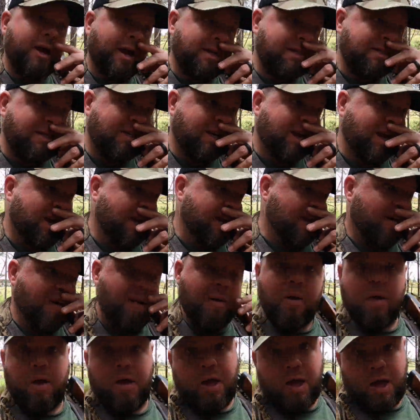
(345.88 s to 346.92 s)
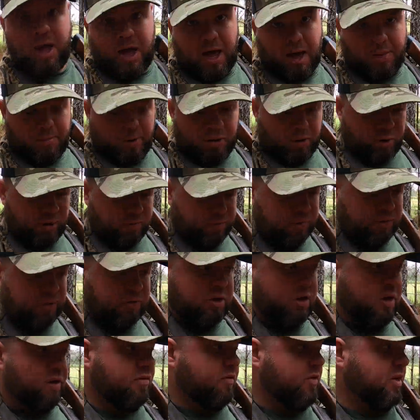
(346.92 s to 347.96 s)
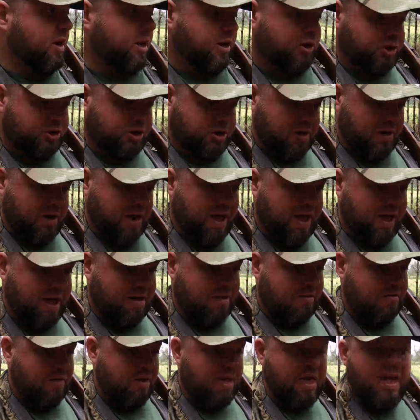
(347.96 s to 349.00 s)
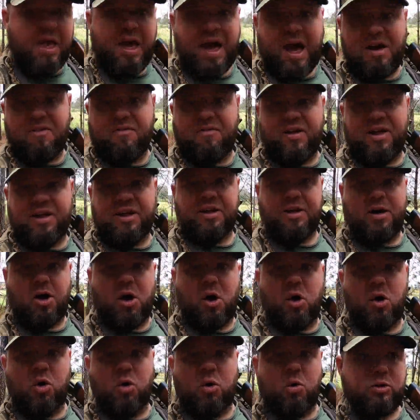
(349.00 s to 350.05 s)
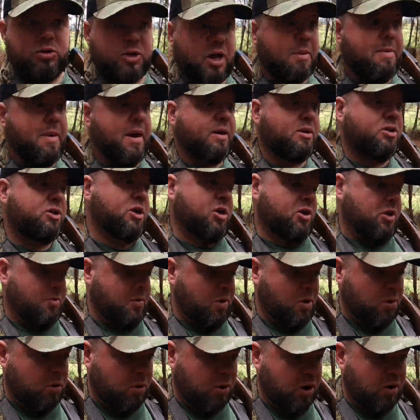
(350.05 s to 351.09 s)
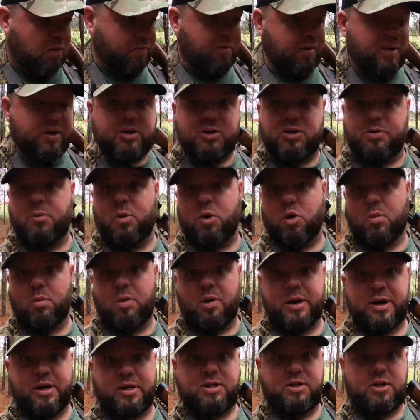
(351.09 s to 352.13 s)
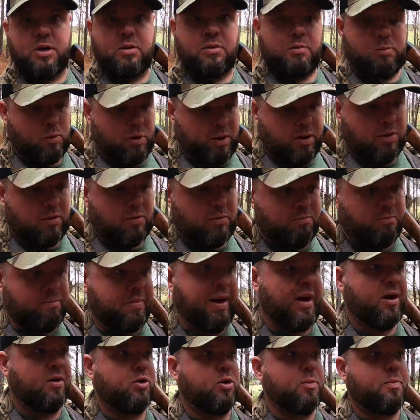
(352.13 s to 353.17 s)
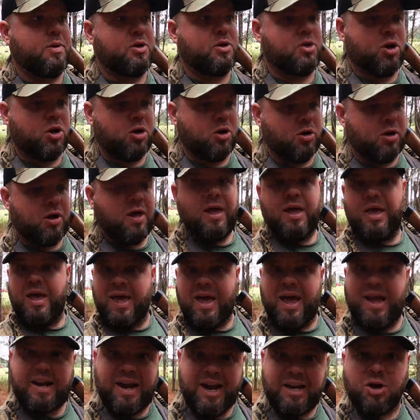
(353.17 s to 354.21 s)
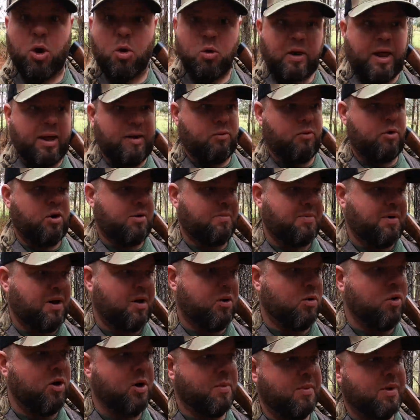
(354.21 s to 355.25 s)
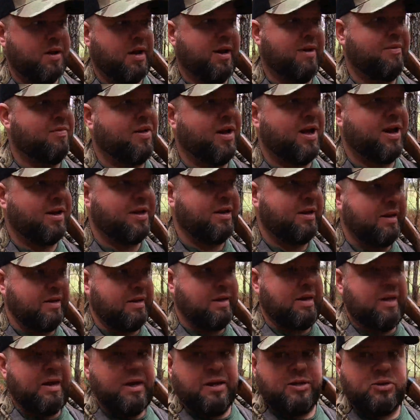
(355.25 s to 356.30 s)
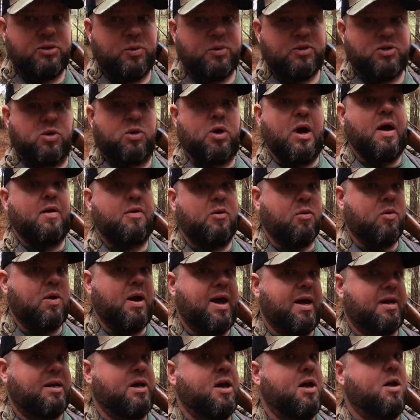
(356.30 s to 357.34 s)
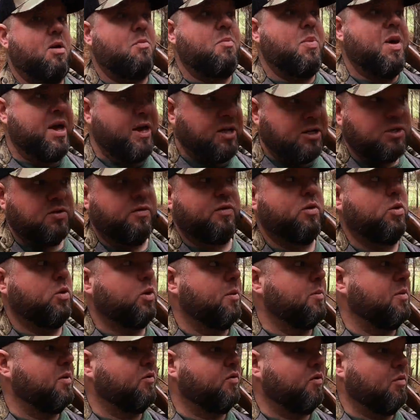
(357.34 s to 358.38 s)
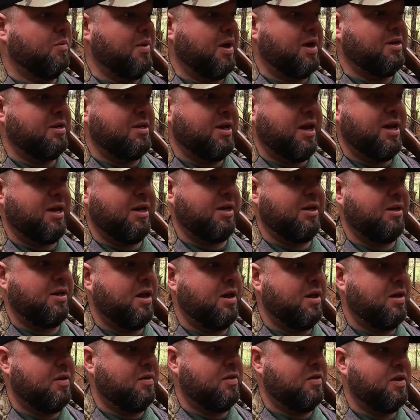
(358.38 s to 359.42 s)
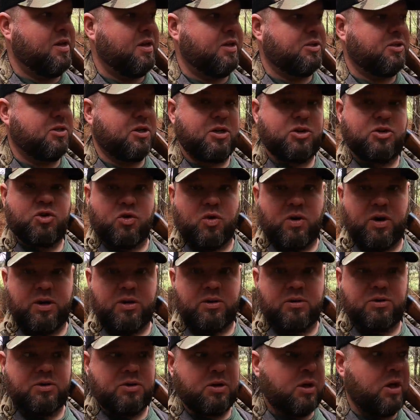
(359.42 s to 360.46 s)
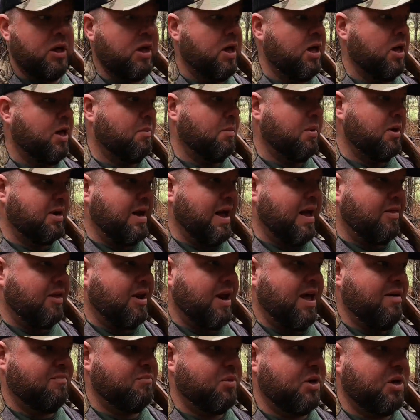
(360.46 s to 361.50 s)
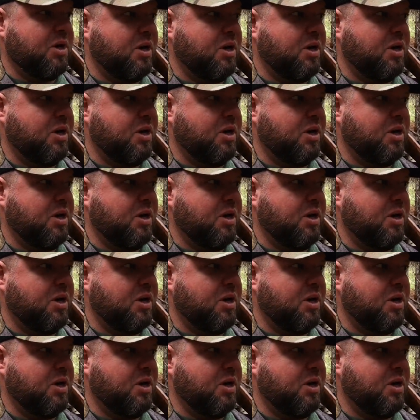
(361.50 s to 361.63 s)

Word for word: that said, I mowed over stuff that I shouldn't have. I fell in holes. I about shut the mower off because the mower blades, well, bound up in dirt, and I don't like running my equipment like that. So it's not the right piece of equipment for maintaining these trails, but now that I have them